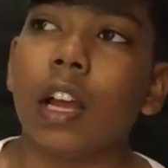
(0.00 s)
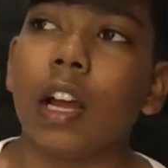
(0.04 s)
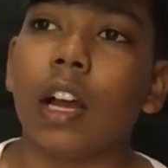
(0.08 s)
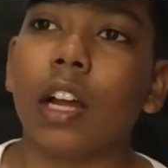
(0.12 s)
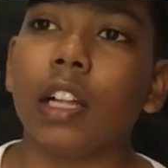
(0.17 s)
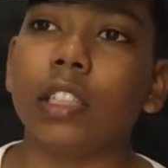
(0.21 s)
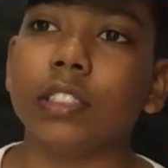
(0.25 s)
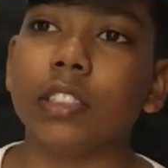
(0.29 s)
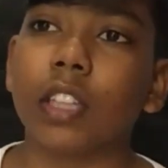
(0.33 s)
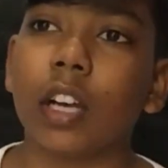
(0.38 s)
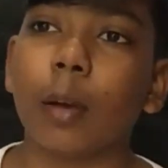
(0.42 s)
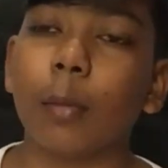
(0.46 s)

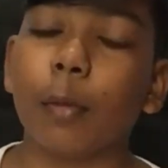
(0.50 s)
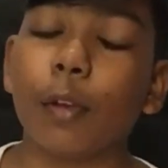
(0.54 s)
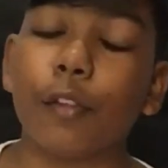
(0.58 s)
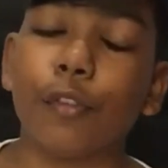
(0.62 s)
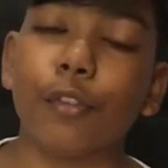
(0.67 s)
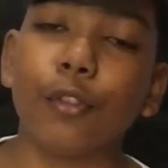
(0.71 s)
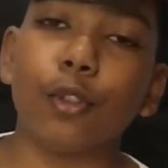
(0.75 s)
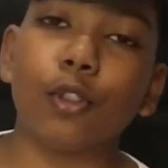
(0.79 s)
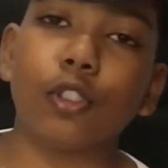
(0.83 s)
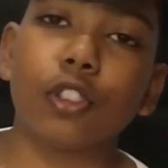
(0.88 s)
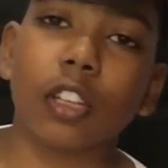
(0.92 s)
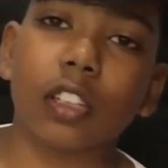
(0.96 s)
and
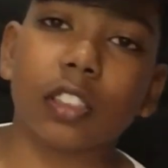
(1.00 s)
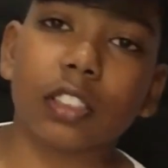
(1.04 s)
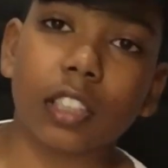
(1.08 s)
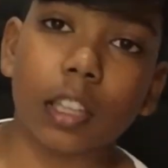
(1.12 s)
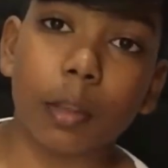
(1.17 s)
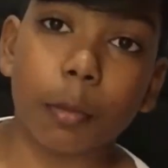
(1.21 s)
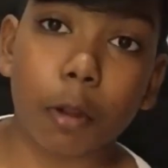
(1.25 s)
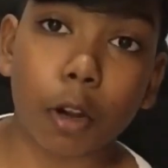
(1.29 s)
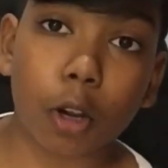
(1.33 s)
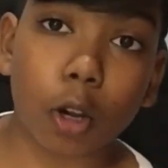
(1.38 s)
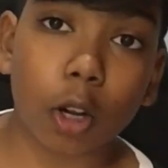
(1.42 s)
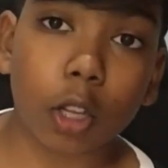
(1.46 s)
if you just
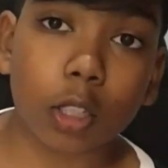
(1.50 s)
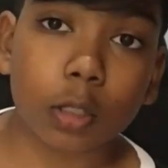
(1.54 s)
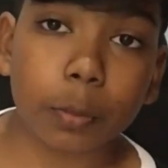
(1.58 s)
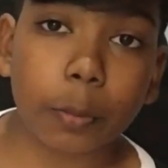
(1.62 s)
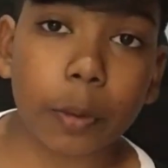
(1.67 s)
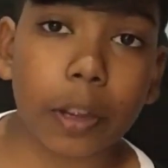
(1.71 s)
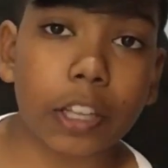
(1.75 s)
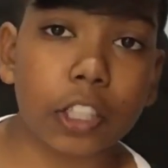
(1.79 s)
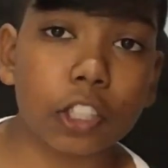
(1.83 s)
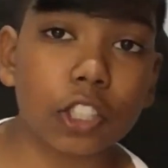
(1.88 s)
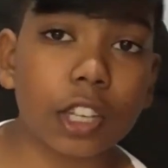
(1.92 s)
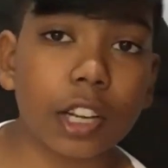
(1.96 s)
came across
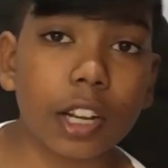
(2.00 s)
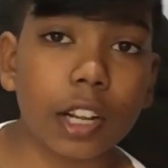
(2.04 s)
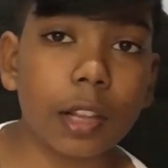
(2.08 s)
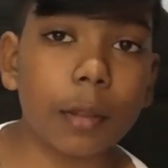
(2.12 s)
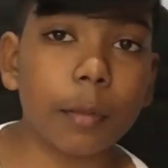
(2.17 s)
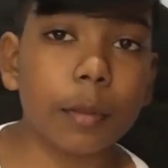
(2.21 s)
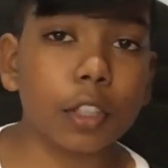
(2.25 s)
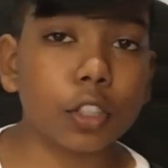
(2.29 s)
my channel,